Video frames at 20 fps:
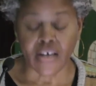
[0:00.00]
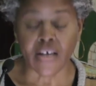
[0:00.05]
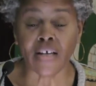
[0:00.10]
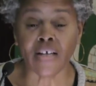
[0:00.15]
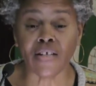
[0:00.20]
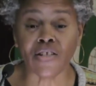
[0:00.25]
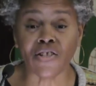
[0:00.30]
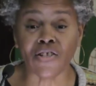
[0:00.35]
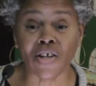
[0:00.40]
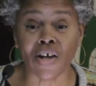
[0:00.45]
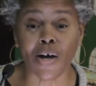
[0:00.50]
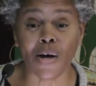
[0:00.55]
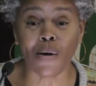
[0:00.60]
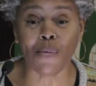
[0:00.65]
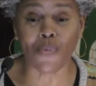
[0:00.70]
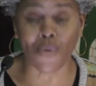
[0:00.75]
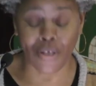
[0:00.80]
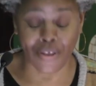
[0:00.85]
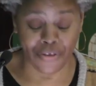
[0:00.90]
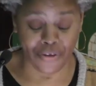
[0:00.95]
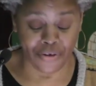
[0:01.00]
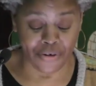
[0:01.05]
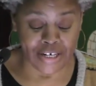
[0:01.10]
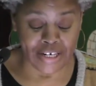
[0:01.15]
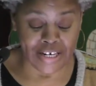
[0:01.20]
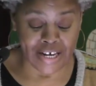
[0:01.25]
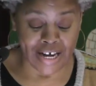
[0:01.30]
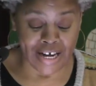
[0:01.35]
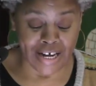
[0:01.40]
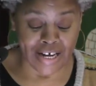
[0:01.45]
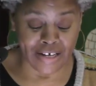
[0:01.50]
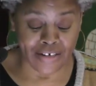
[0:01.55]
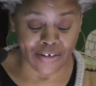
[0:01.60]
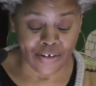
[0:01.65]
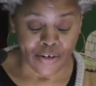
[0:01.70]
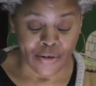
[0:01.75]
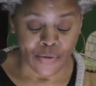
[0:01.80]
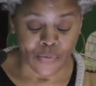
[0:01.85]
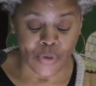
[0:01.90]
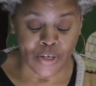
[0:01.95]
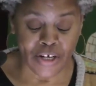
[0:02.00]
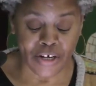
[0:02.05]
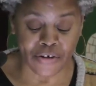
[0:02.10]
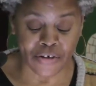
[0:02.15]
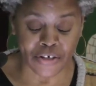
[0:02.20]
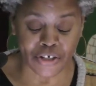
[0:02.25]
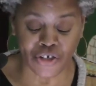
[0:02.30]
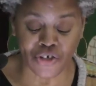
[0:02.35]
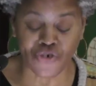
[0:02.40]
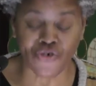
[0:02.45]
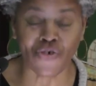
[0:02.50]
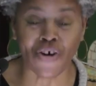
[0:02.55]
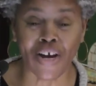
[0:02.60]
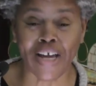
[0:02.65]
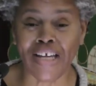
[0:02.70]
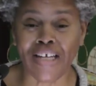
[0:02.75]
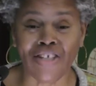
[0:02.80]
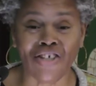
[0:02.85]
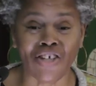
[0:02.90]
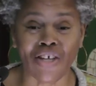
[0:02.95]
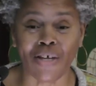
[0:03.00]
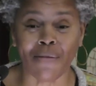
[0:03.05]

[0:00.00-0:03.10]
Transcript: In Psalm 139, we hear a strange